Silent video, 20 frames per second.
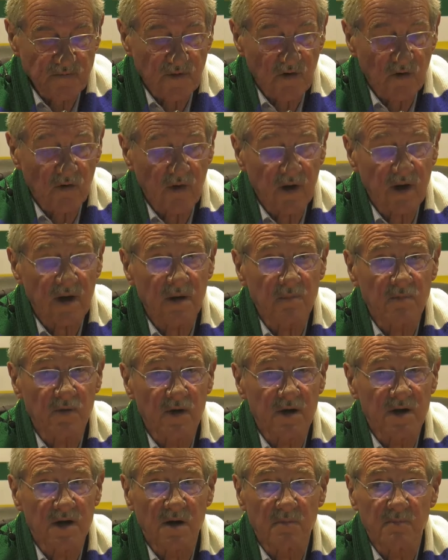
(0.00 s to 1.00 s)
or any
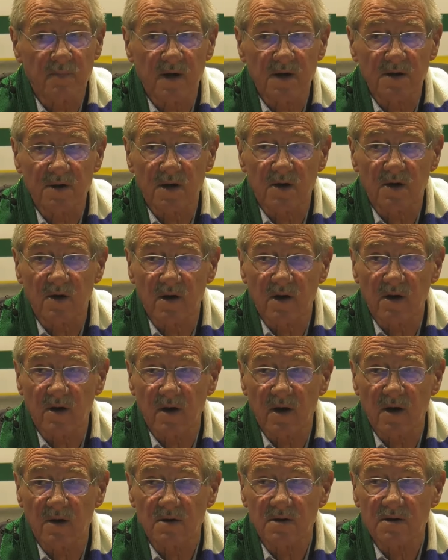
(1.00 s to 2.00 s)
political party going
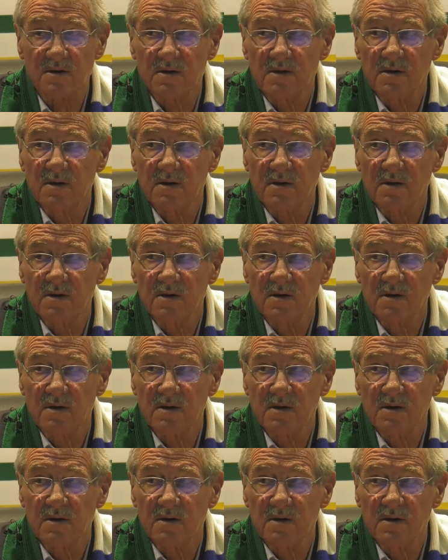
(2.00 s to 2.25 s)
around